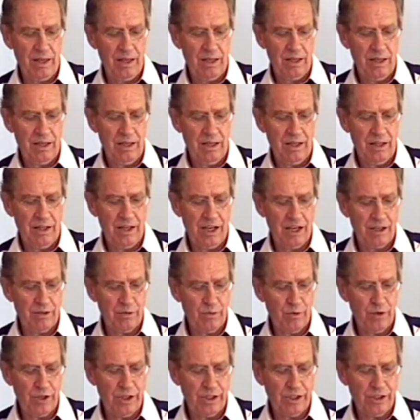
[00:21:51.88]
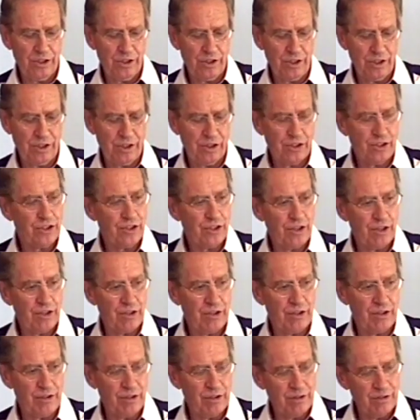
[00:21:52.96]
That we should
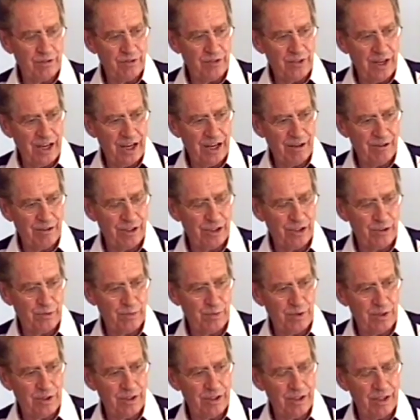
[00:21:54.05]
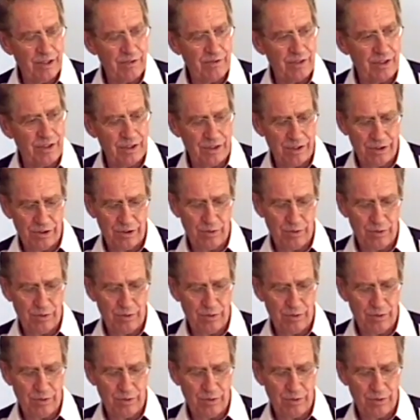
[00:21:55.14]
serve now as believers,